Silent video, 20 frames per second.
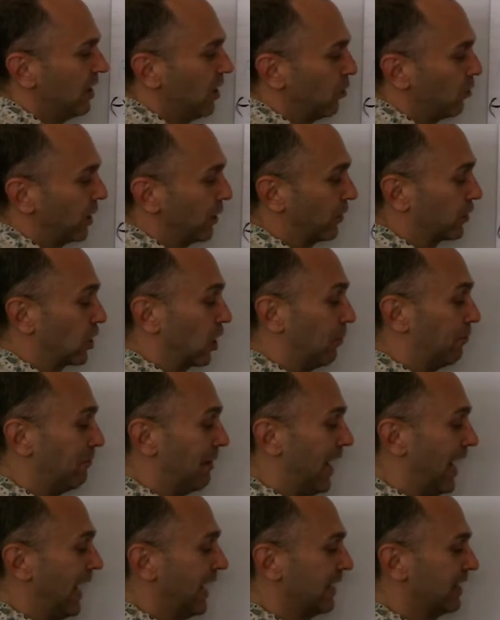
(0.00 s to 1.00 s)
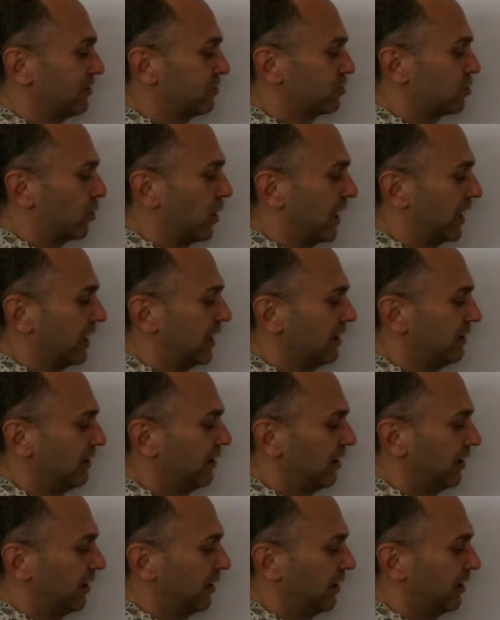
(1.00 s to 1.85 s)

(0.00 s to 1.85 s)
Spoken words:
we would go -20